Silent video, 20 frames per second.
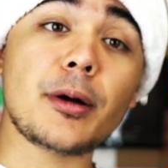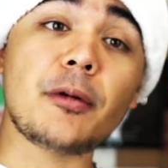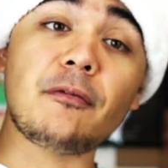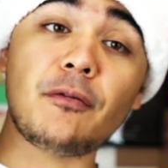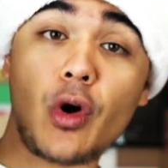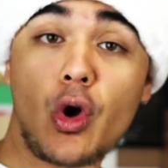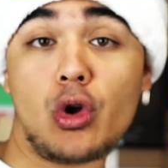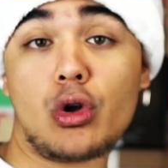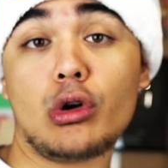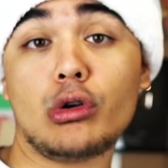
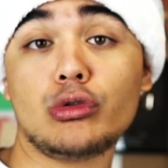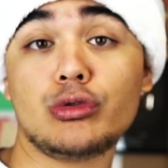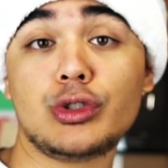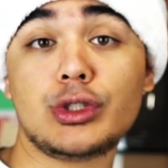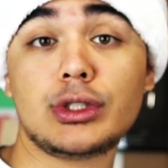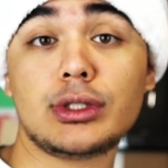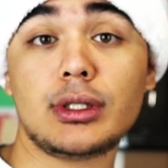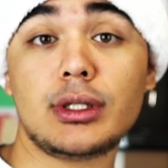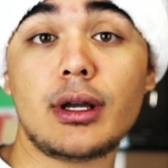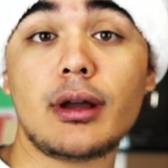
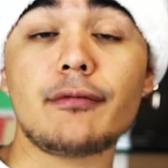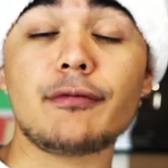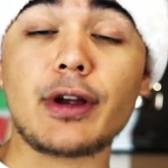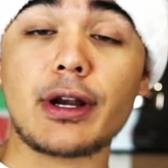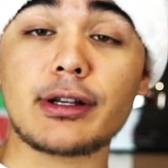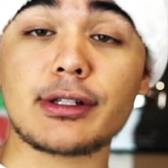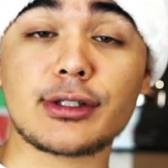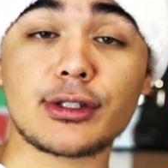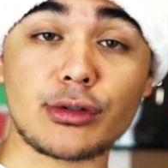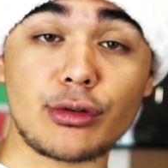vocals,
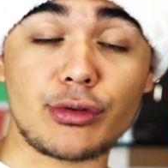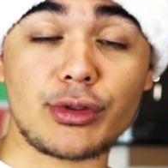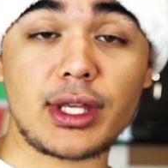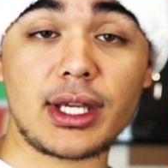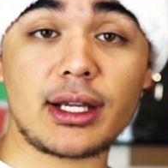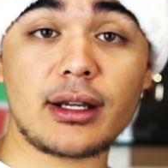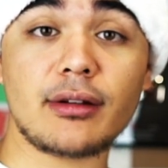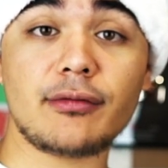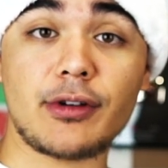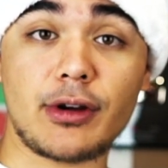very
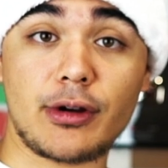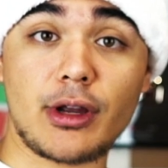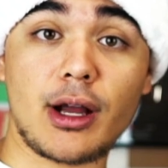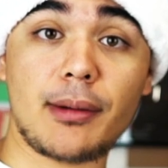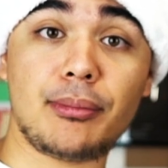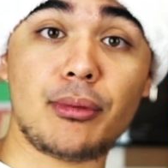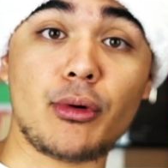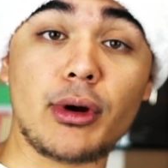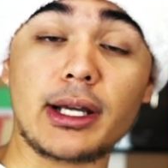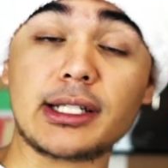soothing, very
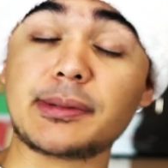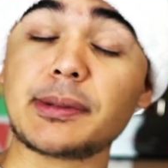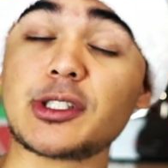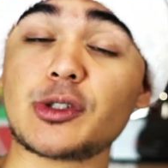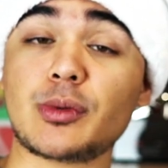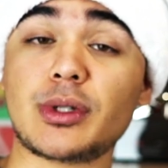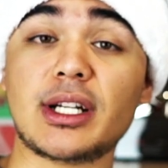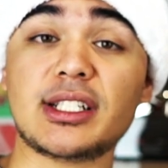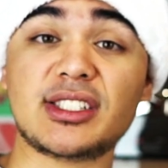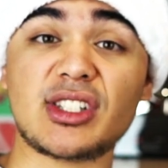on point,
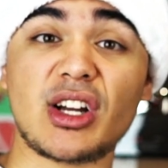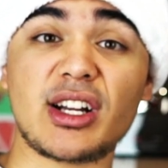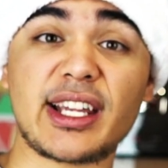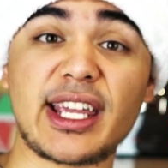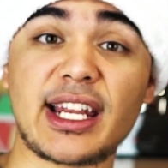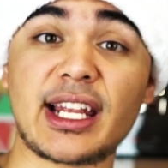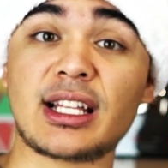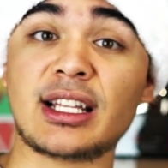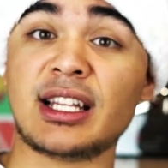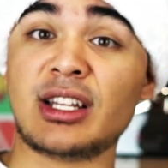especially when they start
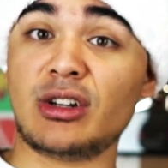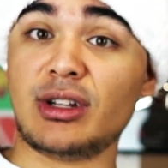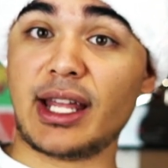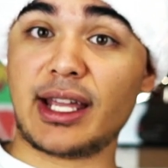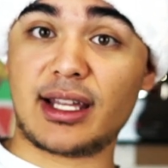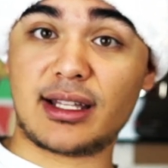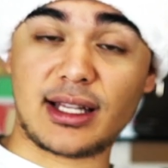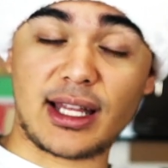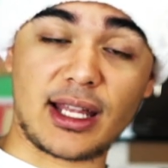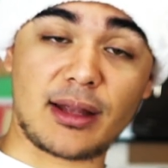getting a little,
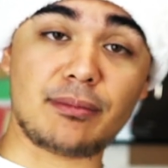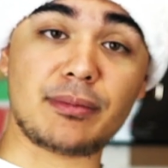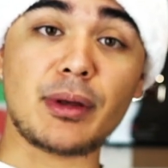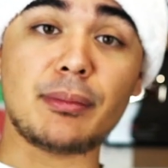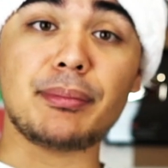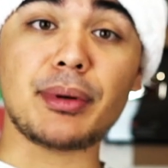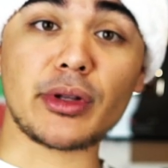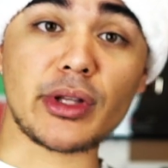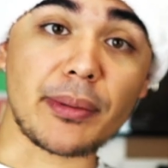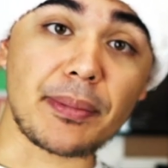like
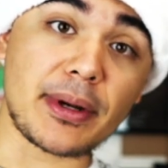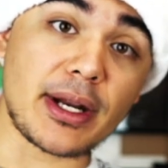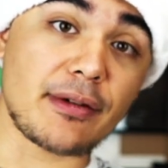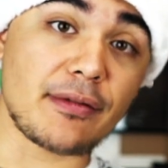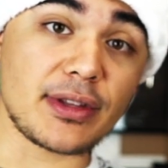the build-up and